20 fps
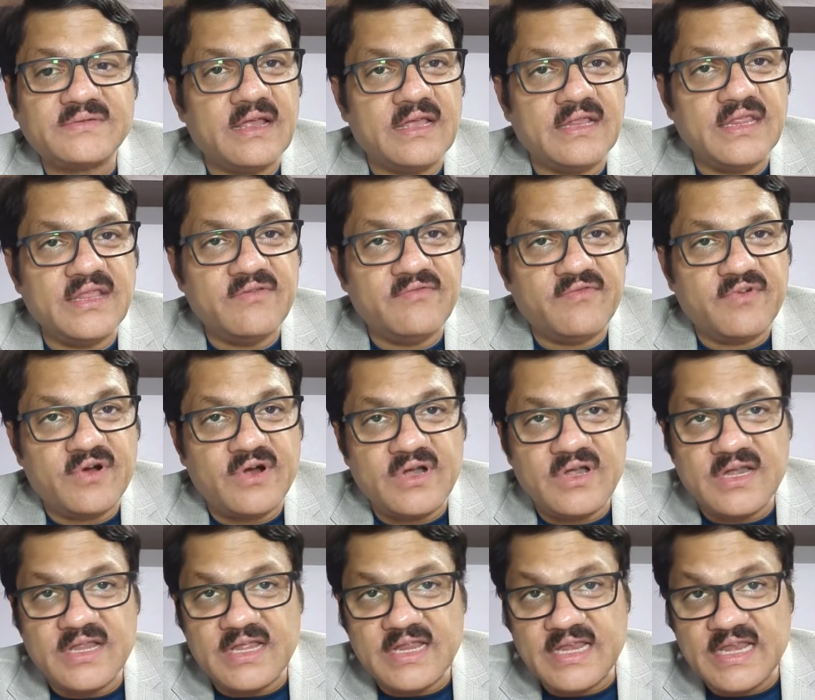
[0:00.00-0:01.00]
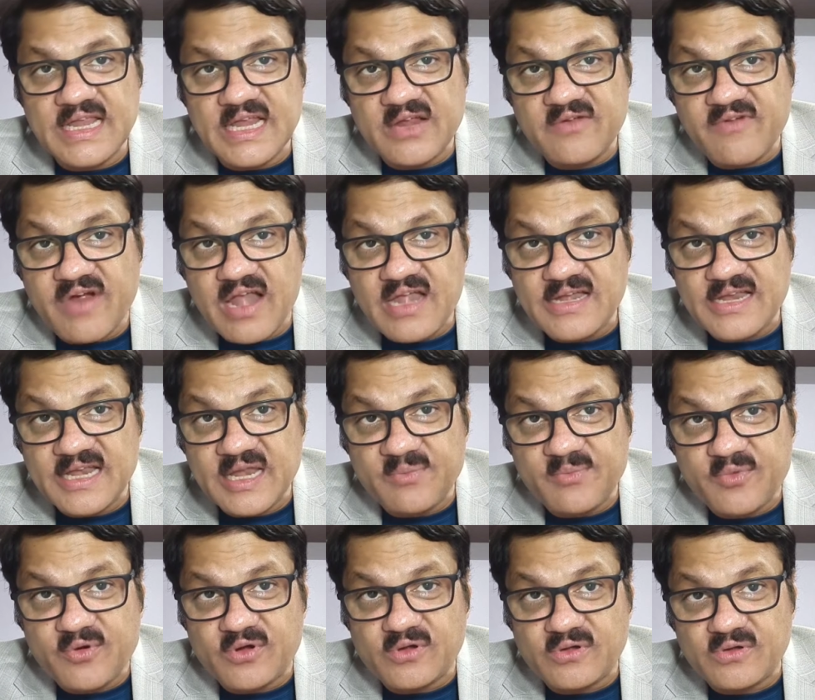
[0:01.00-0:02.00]
In the World Inequality
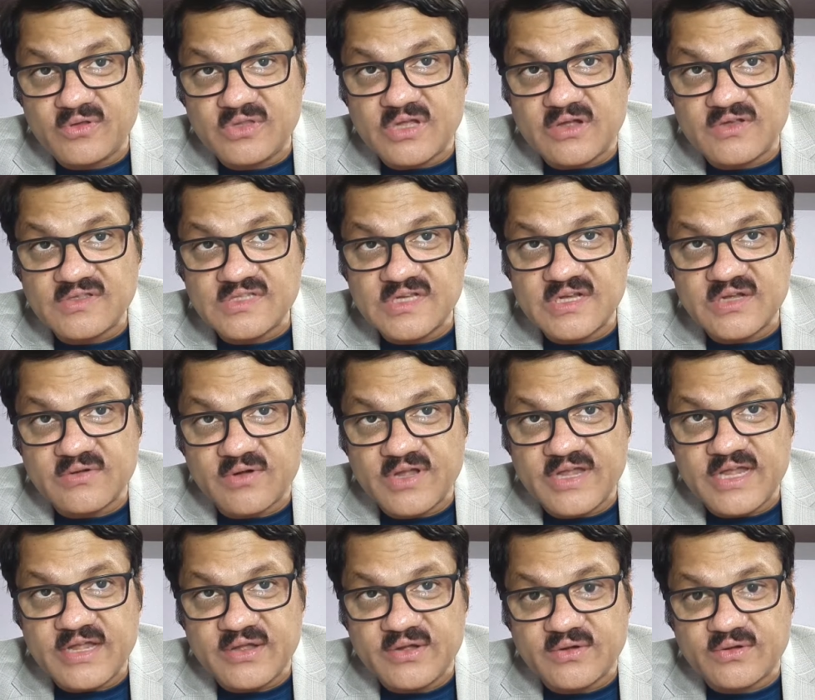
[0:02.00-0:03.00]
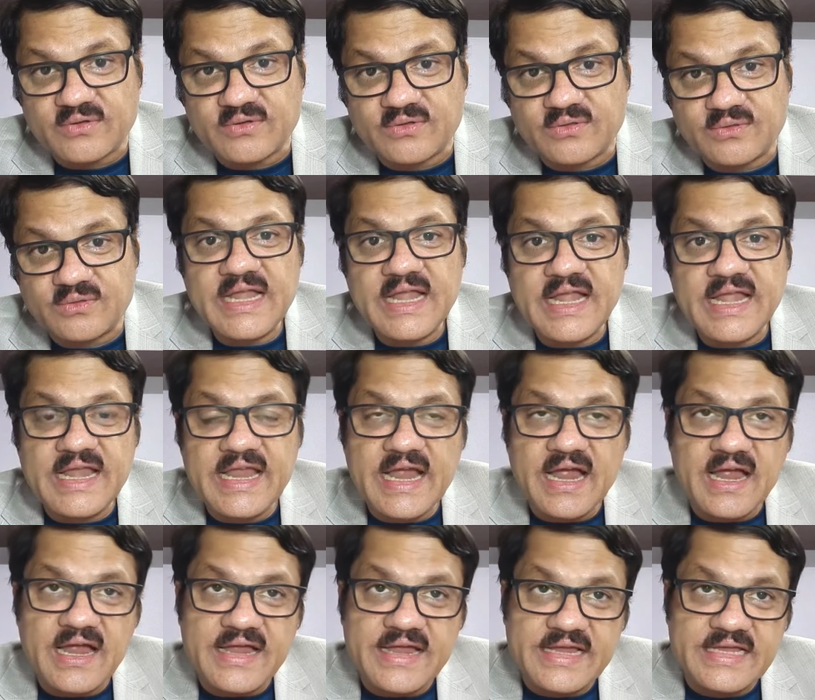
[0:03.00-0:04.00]
Report 2022,
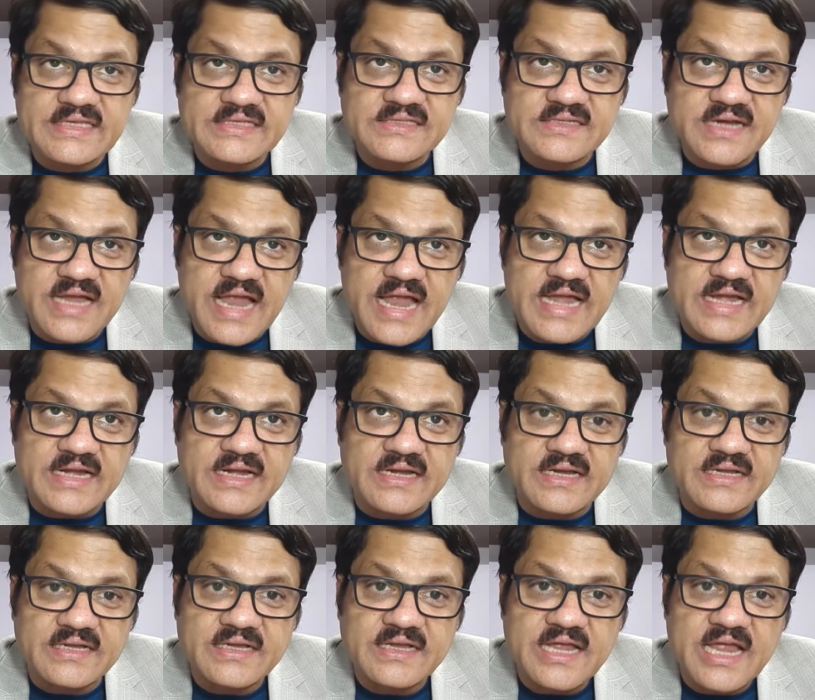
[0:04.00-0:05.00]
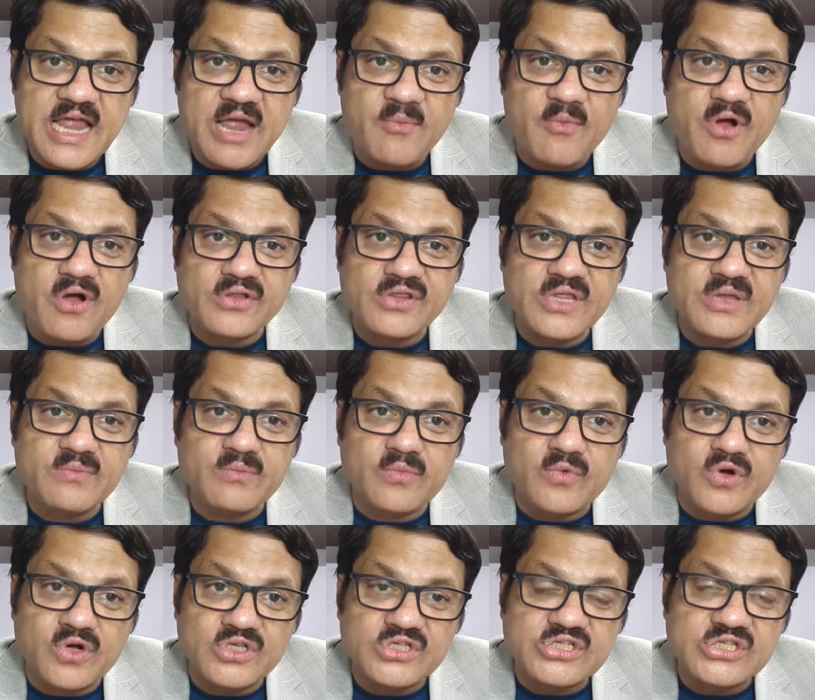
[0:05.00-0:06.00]
India is ranked among the
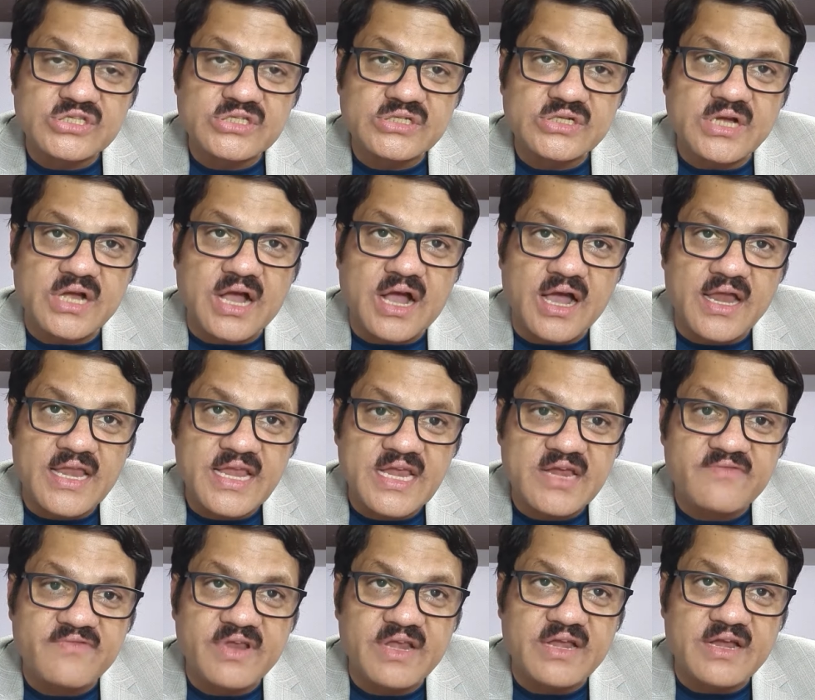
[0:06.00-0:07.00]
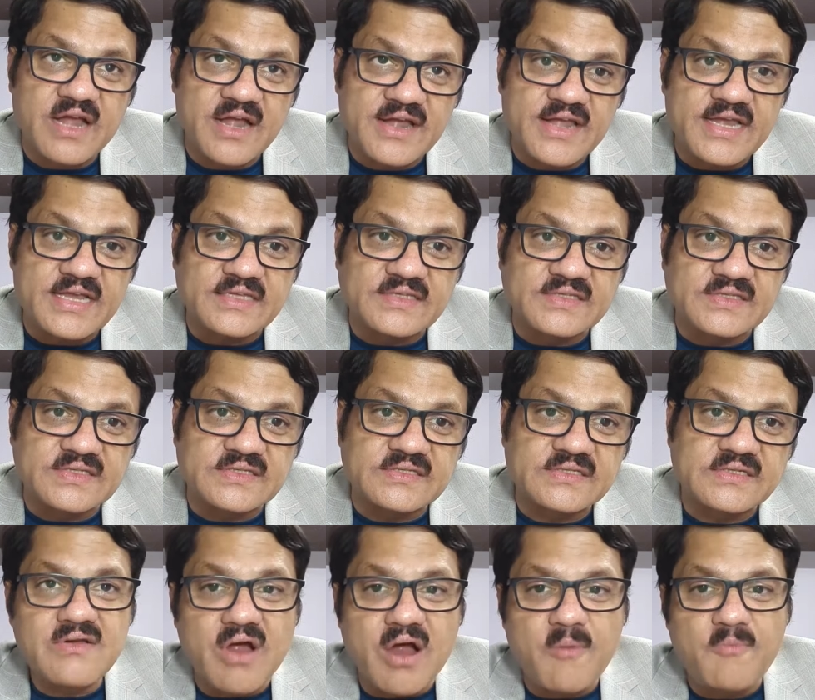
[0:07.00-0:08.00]
most unequal countries.
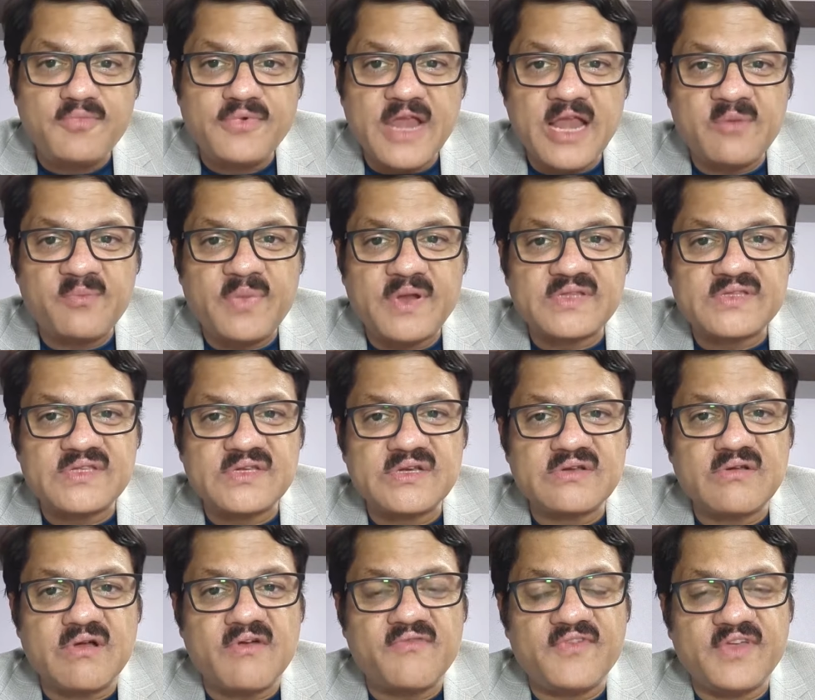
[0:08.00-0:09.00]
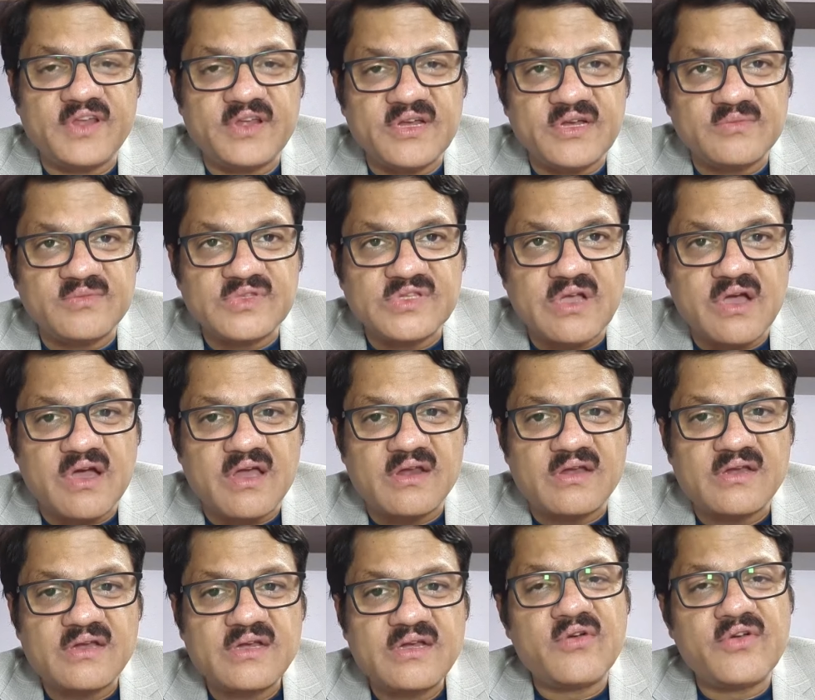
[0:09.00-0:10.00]
Top 10% of incomes
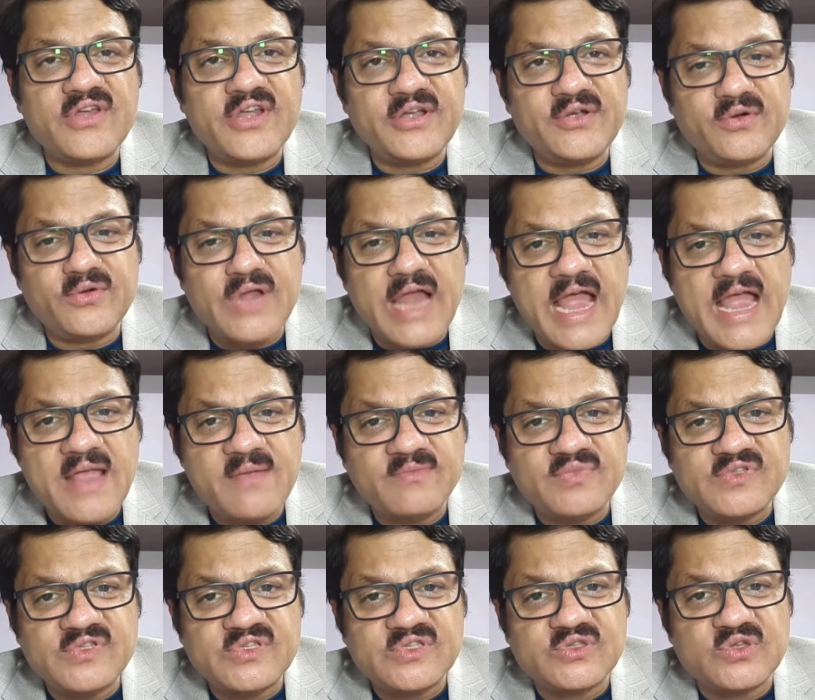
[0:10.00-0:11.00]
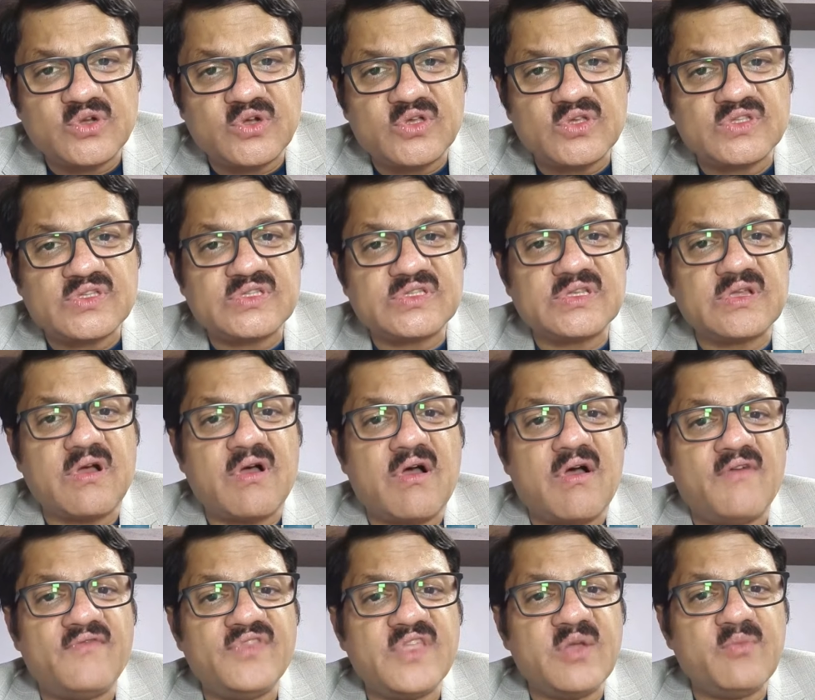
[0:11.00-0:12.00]
are 22 times those
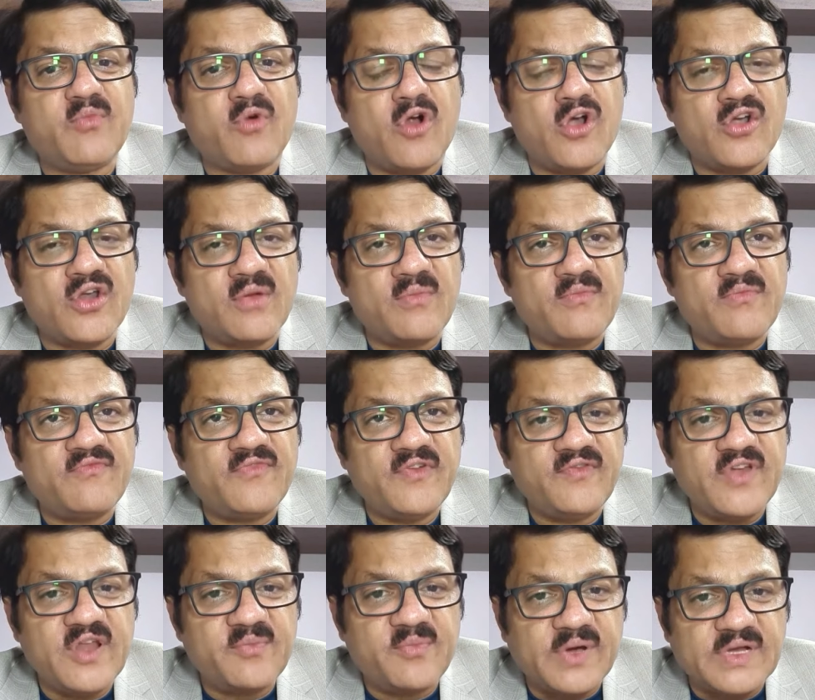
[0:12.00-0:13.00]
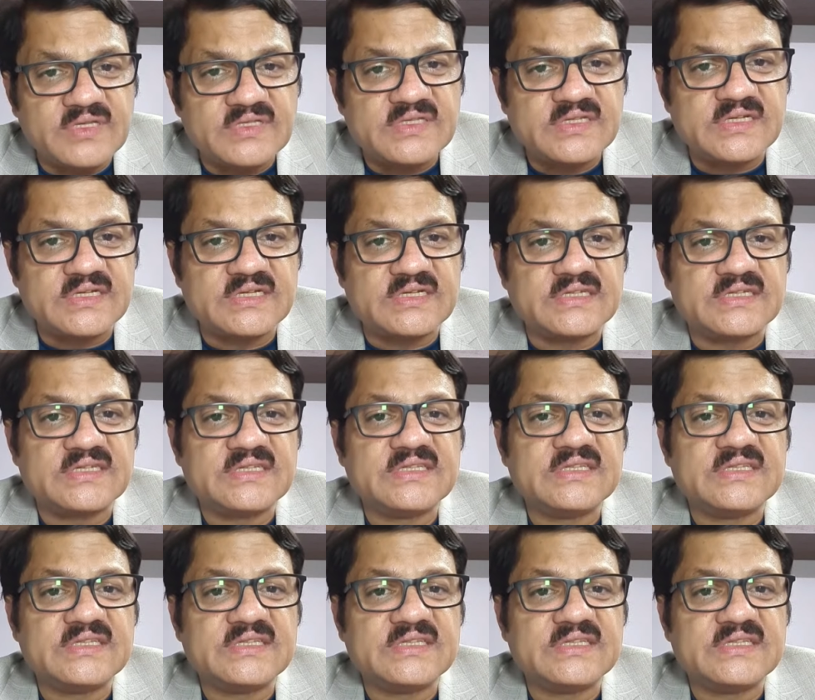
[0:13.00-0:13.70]
of the bottom 50%.